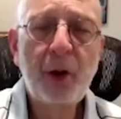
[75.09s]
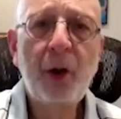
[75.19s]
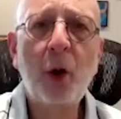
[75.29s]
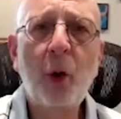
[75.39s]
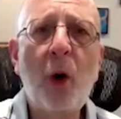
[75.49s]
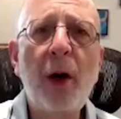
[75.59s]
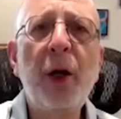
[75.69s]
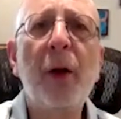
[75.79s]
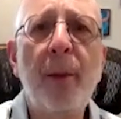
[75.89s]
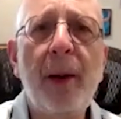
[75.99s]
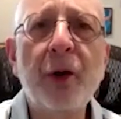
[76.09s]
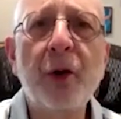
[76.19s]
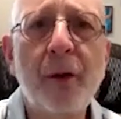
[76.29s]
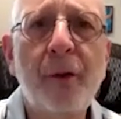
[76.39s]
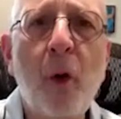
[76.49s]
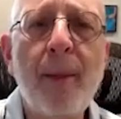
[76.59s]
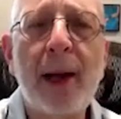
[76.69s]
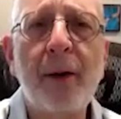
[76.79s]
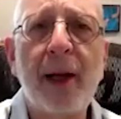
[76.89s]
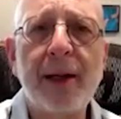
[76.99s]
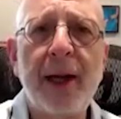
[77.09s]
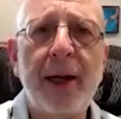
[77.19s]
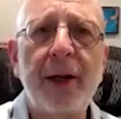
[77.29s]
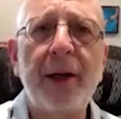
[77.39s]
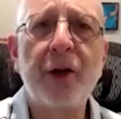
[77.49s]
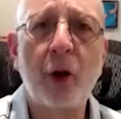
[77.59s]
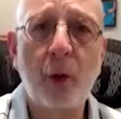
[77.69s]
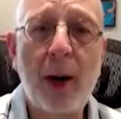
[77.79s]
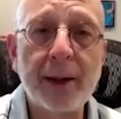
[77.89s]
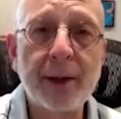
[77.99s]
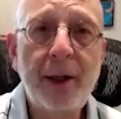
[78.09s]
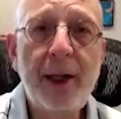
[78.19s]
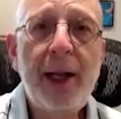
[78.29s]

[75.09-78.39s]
One, you have to make sure the format of that data is correct.